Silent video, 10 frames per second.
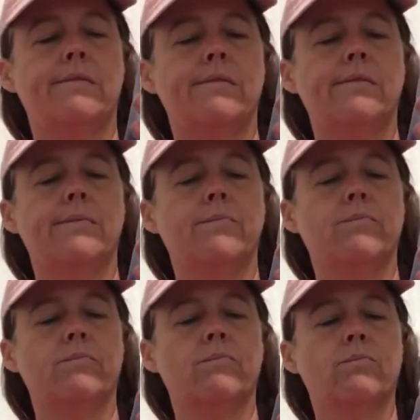
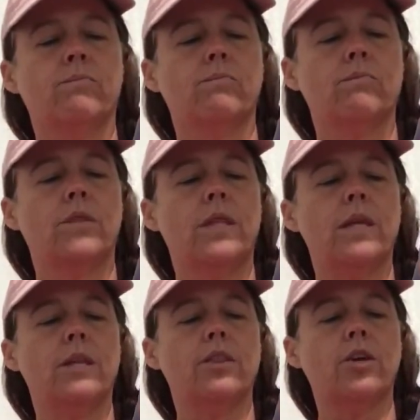
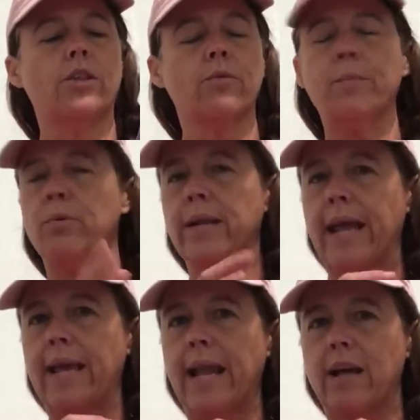the
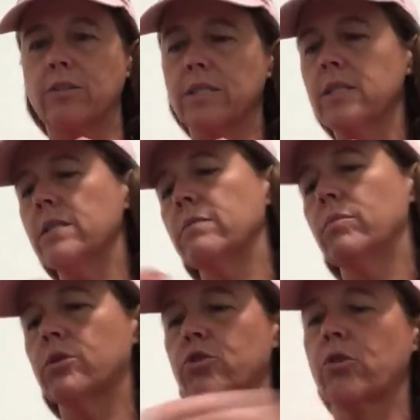33.8 ounces,
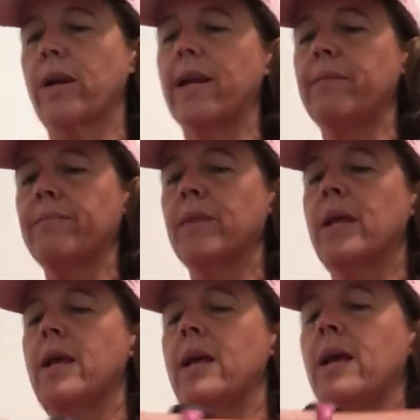works great.
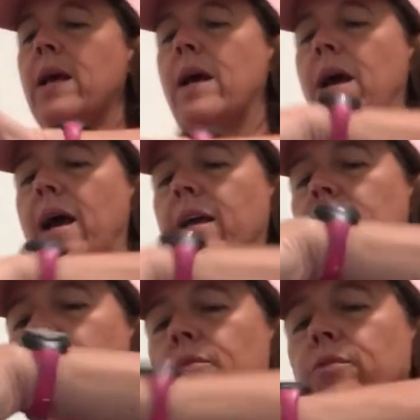I
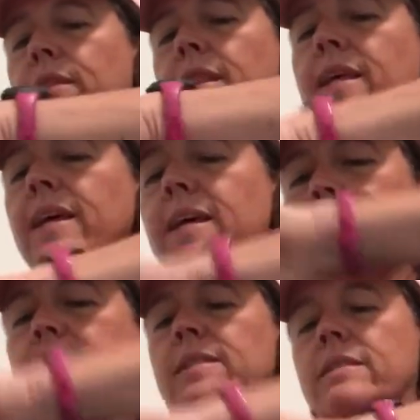use
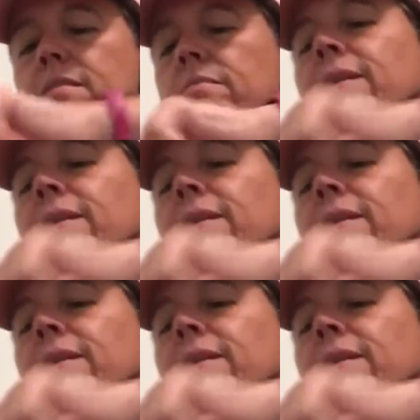this,